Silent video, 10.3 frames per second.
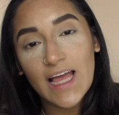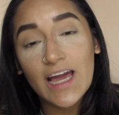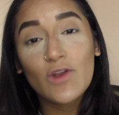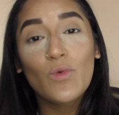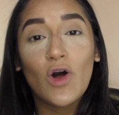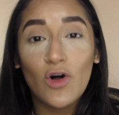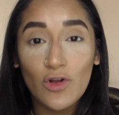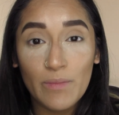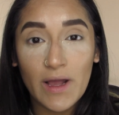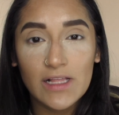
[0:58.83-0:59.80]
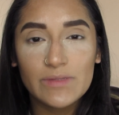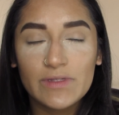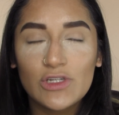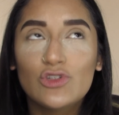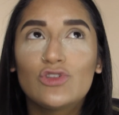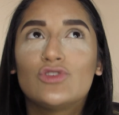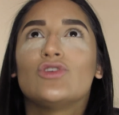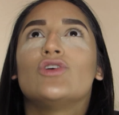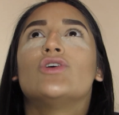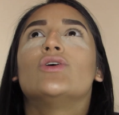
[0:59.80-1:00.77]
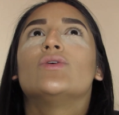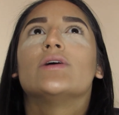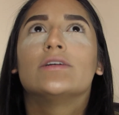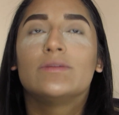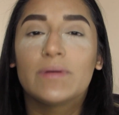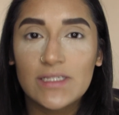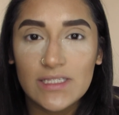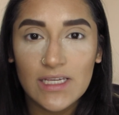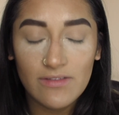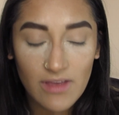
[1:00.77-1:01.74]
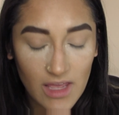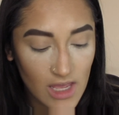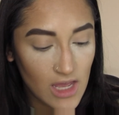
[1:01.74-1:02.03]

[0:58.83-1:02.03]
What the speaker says: I kind of want all her palettes, but they're so expensive.